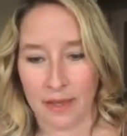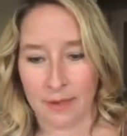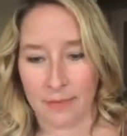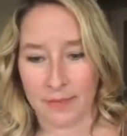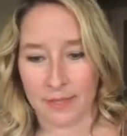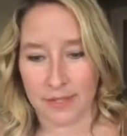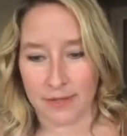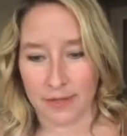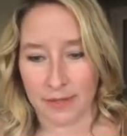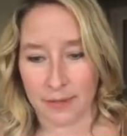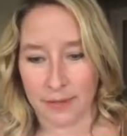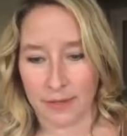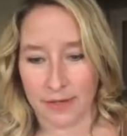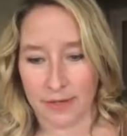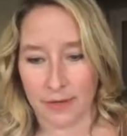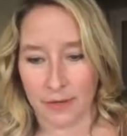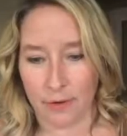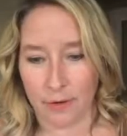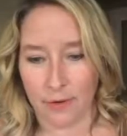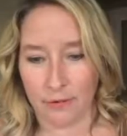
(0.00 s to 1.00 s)
so that way I
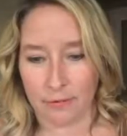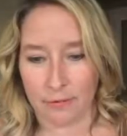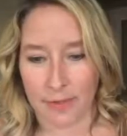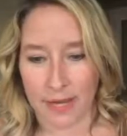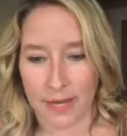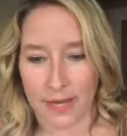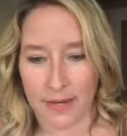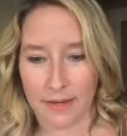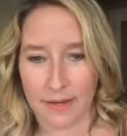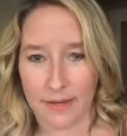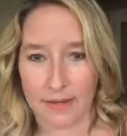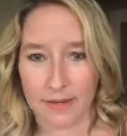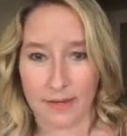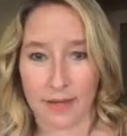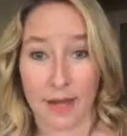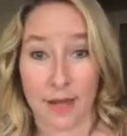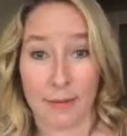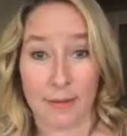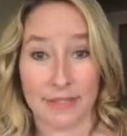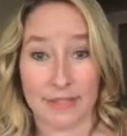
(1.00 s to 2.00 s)
know if my
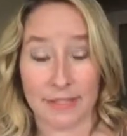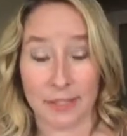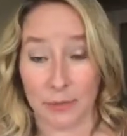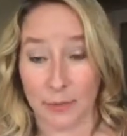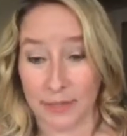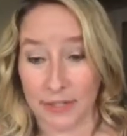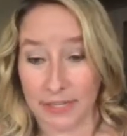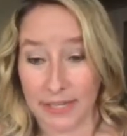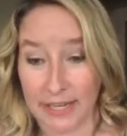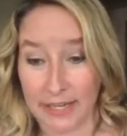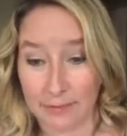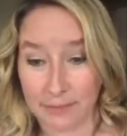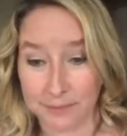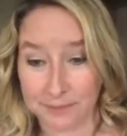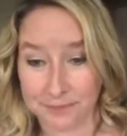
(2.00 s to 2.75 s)
comments are working.